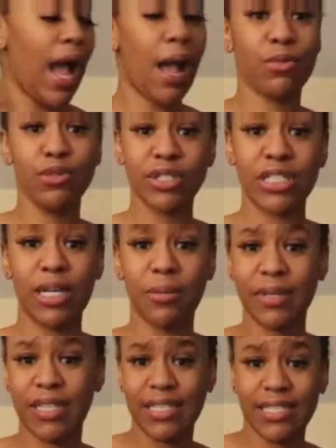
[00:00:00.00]
I'm usually
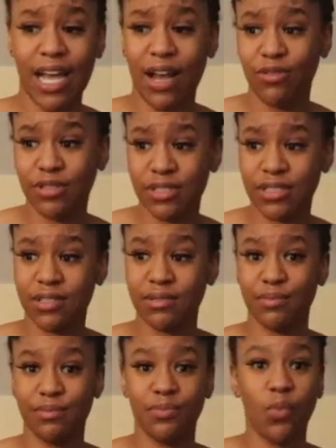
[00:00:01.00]
up at these hours
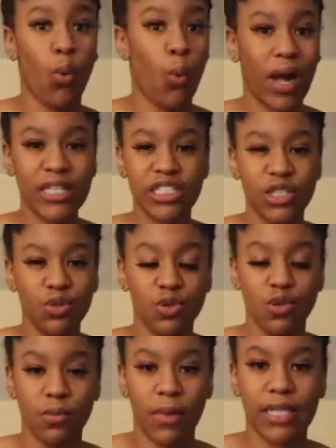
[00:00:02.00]
watching
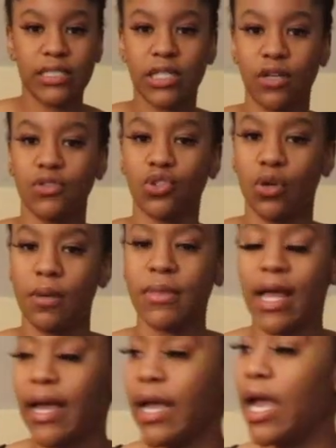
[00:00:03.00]
YouTube myself. So
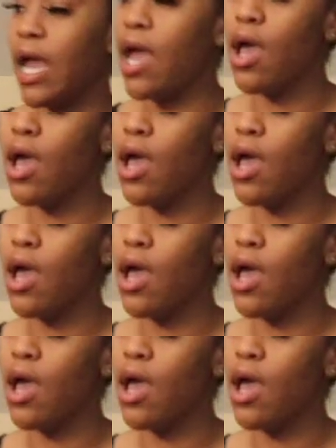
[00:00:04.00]
I'm like,